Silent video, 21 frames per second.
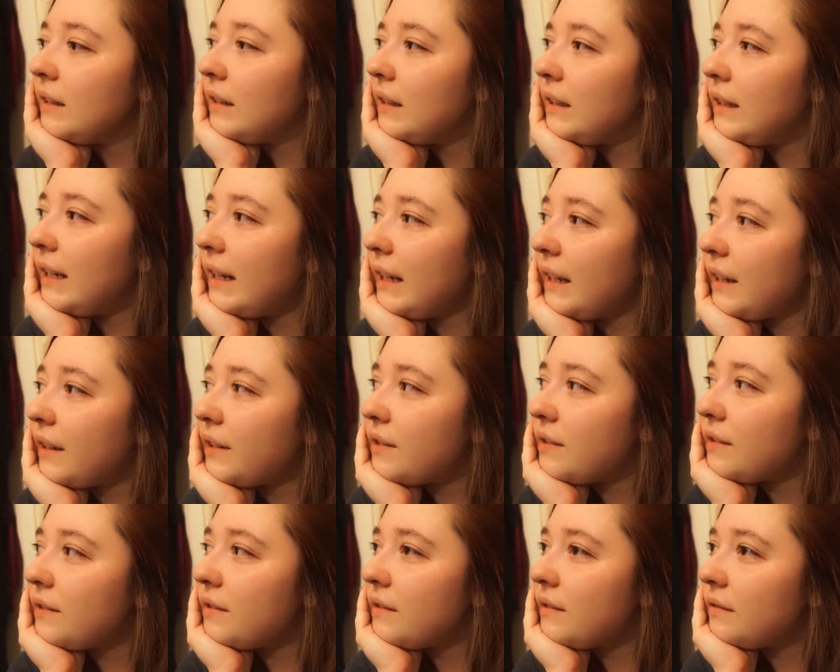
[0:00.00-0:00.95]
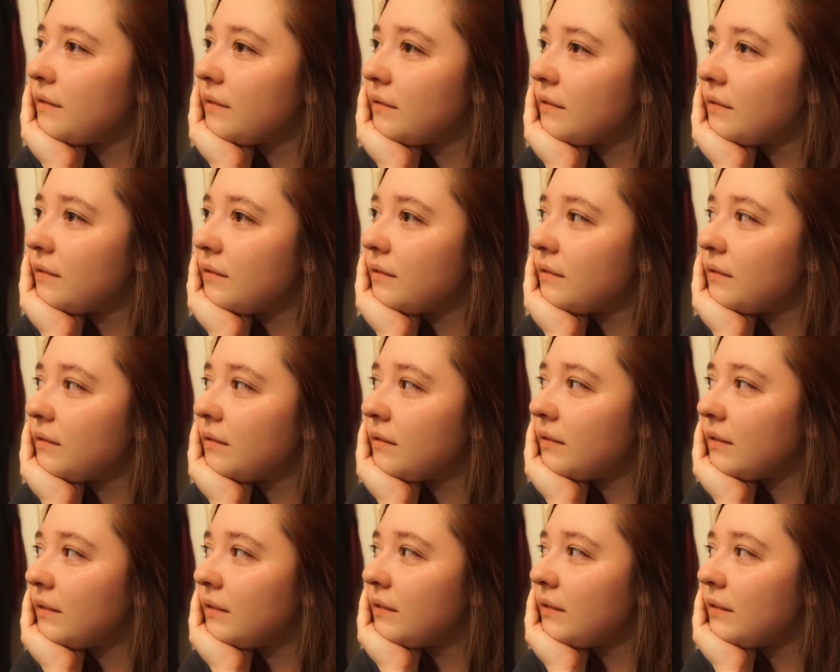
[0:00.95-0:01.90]
Yes.
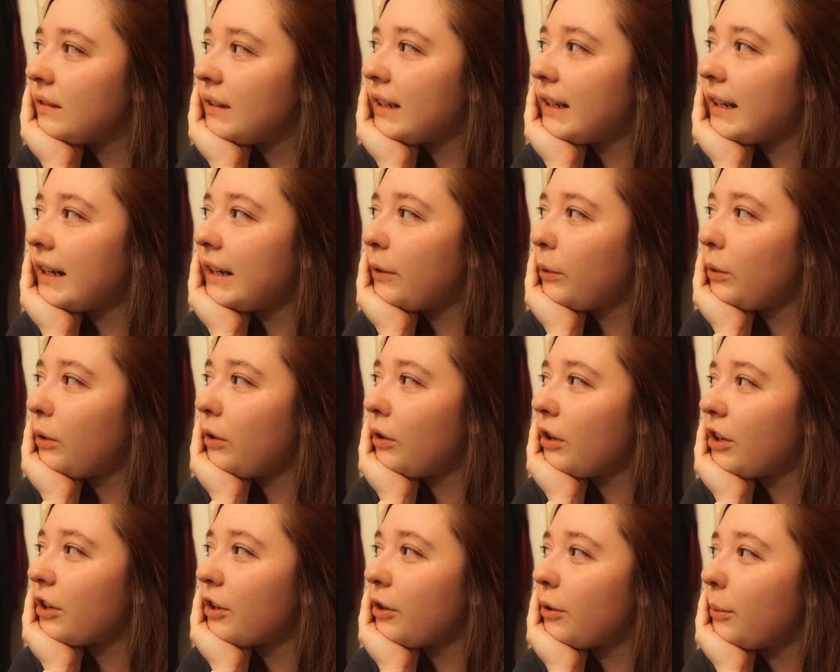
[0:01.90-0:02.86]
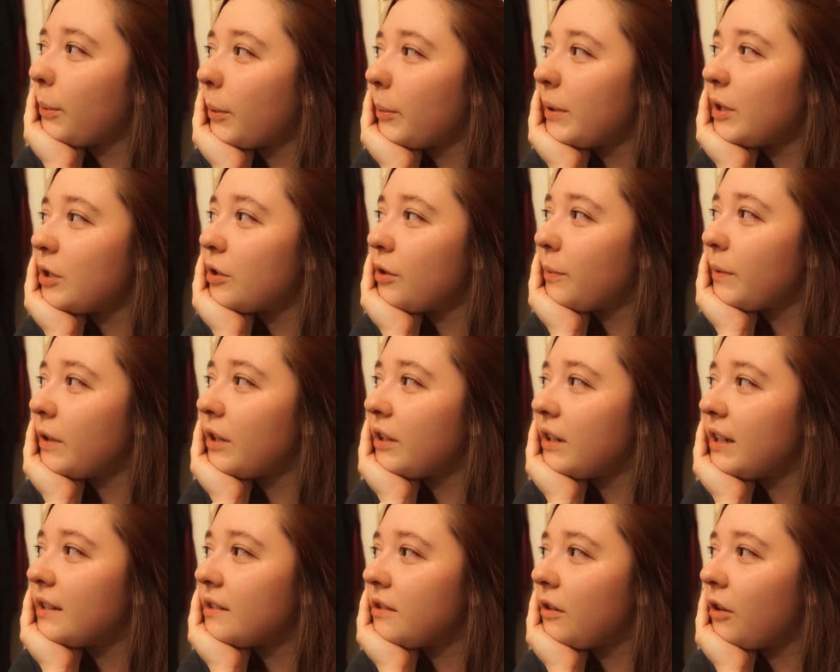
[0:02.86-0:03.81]
How long ago were we told we could
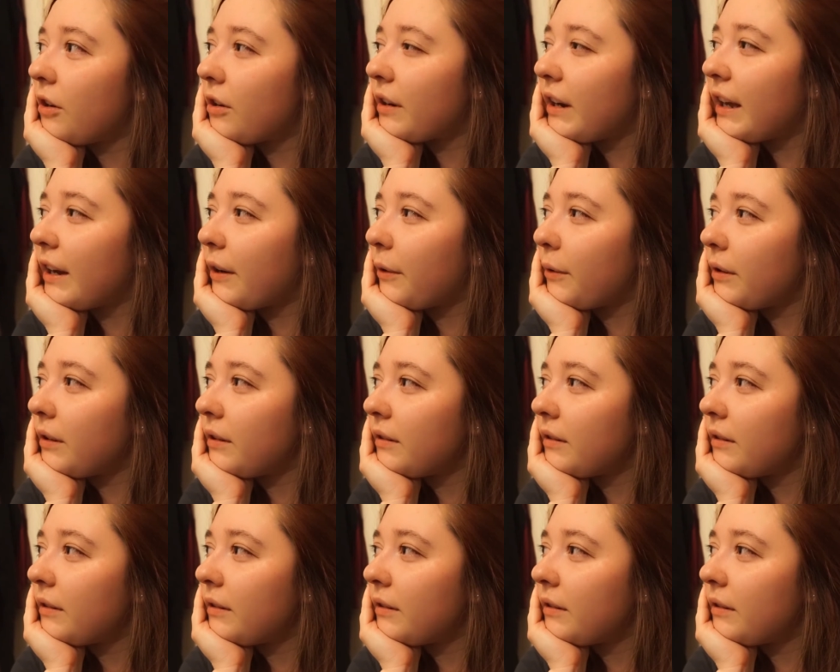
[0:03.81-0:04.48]
ease lockdown?